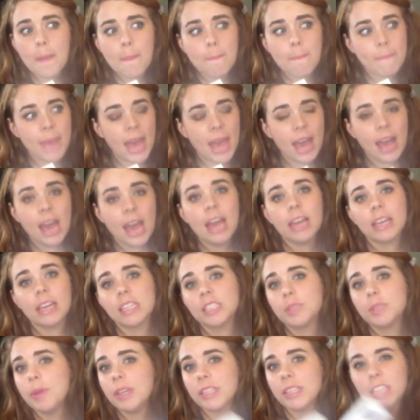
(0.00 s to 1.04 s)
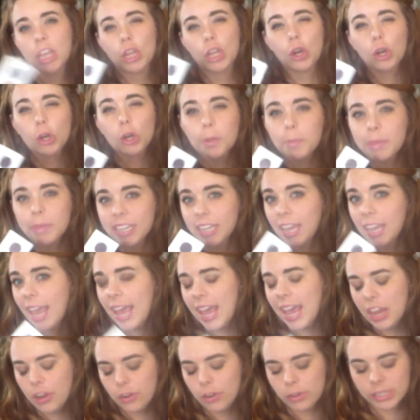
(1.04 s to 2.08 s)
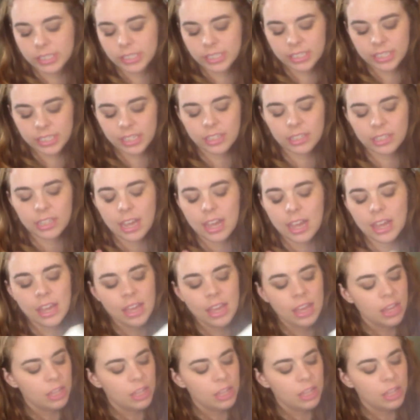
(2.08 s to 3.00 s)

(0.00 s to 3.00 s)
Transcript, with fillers: Mac, as well as like Urban Decay or Stila.